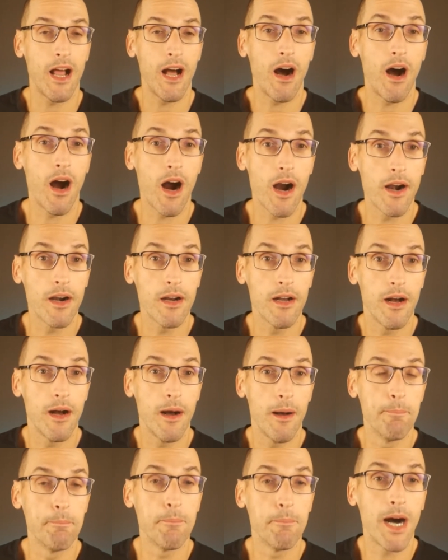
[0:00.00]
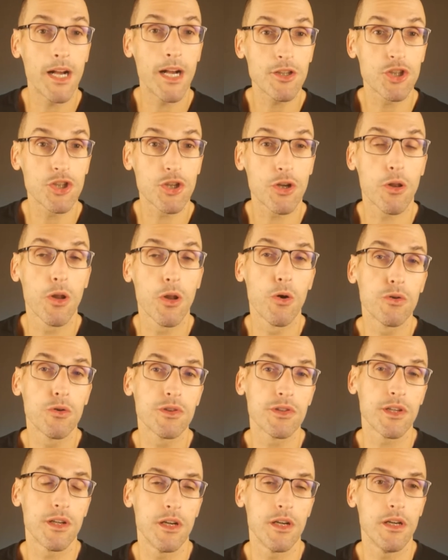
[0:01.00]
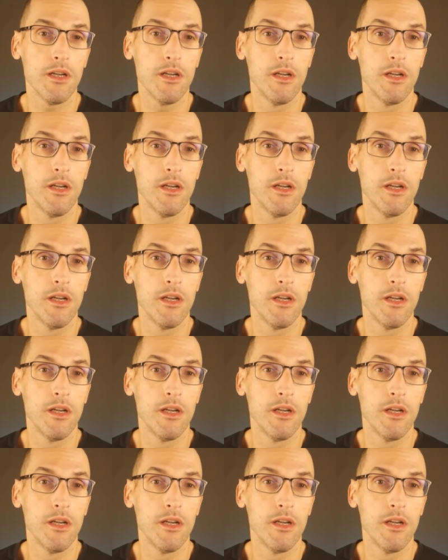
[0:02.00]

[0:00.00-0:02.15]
are a much closer